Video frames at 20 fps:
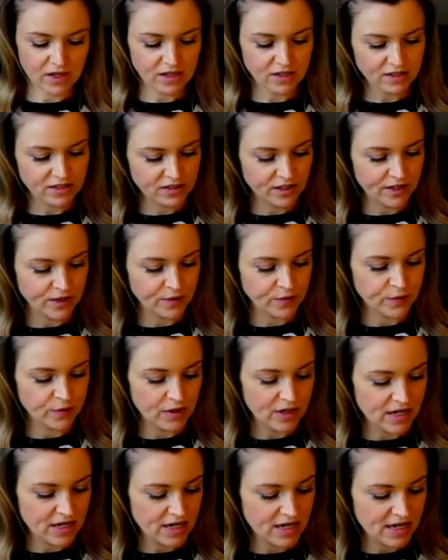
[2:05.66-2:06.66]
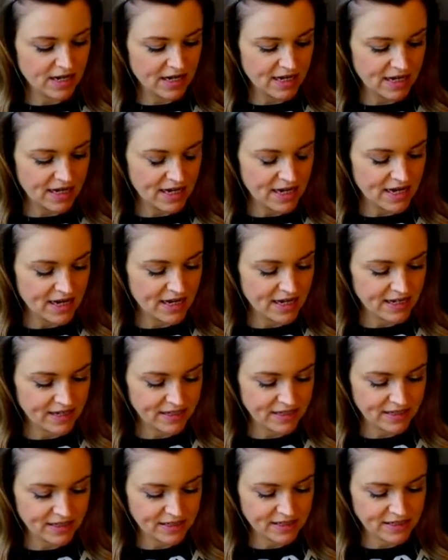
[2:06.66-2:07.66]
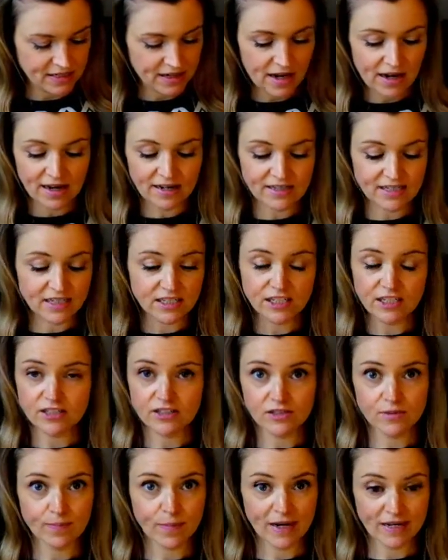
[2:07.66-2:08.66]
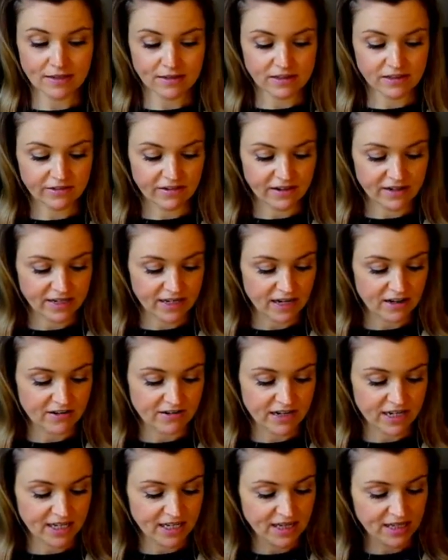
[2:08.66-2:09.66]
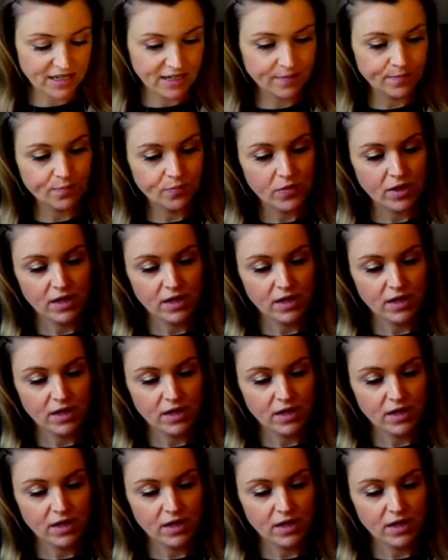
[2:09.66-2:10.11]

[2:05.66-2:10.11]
So it's, I didn't use a pattern on it or anything.